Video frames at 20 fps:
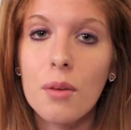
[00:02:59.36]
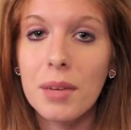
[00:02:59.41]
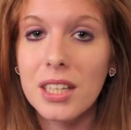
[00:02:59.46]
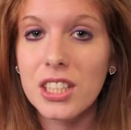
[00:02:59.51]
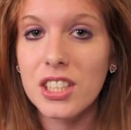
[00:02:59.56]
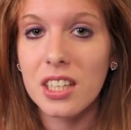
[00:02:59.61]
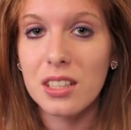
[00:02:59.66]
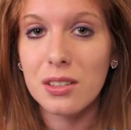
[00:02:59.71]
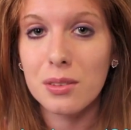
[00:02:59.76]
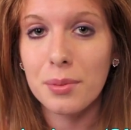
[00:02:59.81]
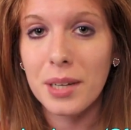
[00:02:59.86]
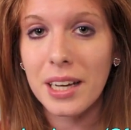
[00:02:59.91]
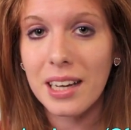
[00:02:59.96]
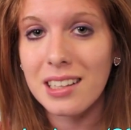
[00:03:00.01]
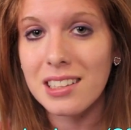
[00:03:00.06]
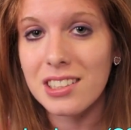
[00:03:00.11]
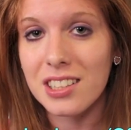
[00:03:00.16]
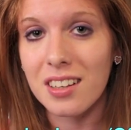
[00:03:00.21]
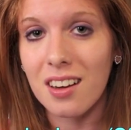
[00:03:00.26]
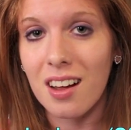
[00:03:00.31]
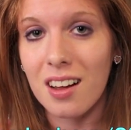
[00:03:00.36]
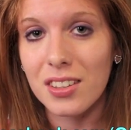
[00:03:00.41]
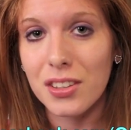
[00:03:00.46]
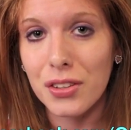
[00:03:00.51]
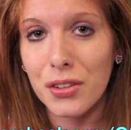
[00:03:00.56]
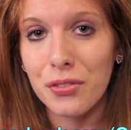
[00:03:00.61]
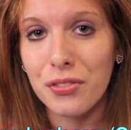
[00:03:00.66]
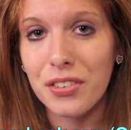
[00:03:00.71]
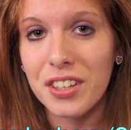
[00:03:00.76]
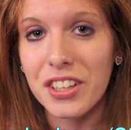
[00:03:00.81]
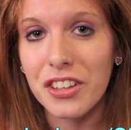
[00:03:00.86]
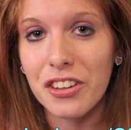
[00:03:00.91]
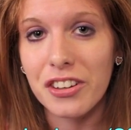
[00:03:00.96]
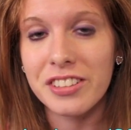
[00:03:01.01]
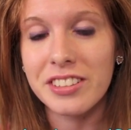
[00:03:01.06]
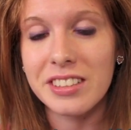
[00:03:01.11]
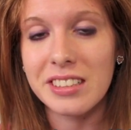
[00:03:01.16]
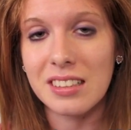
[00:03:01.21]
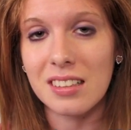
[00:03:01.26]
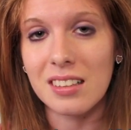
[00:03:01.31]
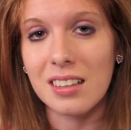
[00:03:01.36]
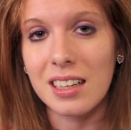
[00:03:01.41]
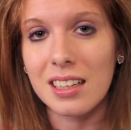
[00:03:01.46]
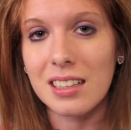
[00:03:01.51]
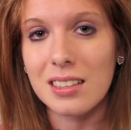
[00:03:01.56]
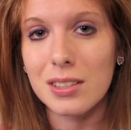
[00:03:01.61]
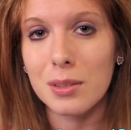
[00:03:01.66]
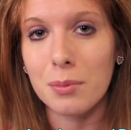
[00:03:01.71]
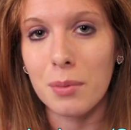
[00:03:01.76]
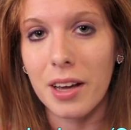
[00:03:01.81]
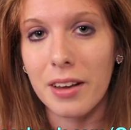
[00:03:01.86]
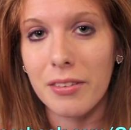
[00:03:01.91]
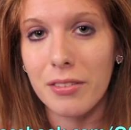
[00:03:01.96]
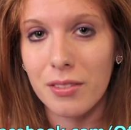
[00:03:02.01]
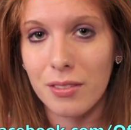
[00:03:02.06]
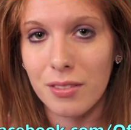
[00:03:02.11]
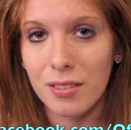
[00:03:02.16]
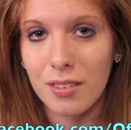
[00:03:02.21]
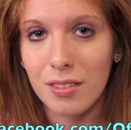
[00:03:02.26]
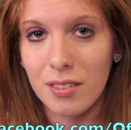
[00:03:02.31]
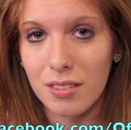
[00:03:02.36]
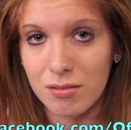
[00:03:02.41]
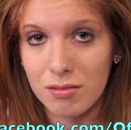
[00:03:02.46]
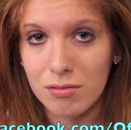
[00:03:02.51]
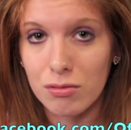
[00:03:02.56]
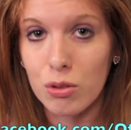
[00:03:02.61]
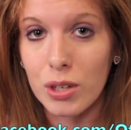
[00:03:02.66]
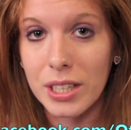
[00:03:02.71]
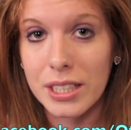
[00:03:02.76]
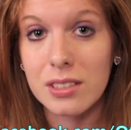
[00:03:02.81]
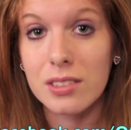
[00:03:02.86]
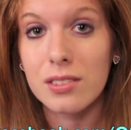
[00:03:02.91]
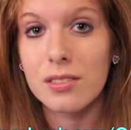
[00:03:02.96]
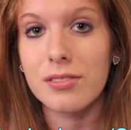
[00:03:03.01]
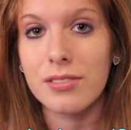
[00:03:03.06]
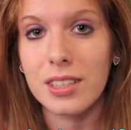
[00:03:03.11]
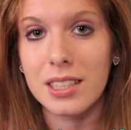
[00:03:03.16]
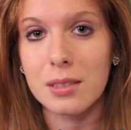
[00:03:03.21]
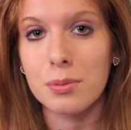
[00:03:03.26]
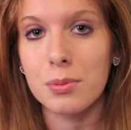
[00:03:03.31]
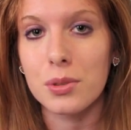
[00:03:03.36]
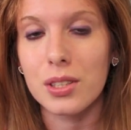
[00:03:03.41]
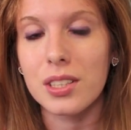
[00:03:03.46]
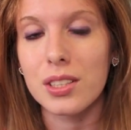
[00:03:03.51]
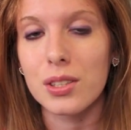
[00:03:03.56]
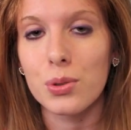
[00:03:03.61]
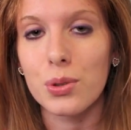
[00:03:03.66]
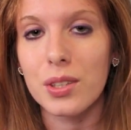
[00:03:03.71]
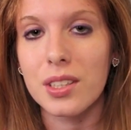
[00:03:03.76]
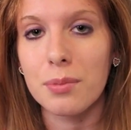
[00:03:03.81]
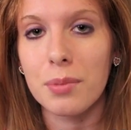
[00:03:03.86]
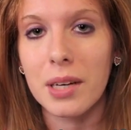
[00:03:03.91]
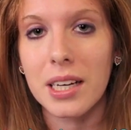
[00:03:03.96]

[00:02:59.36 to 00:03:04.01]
On my channel page and under the videos is a link to my real Facebook and Twitter